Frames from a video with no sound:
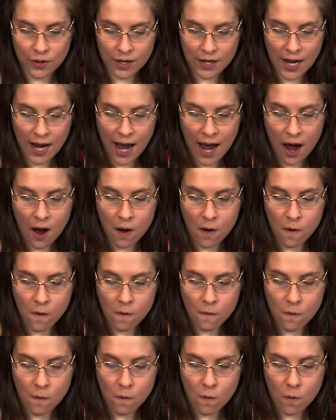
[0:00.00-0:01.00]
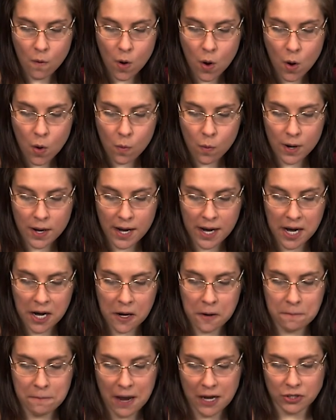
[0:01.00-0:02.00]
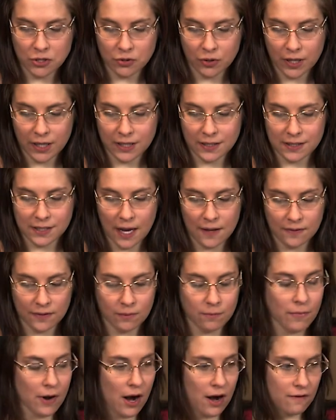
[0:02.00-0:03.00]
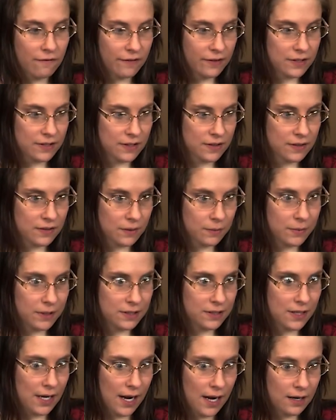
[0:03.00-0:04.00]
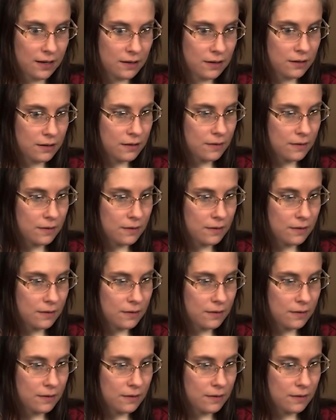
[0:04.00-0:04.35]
then how would AirMetric set the bar for system design?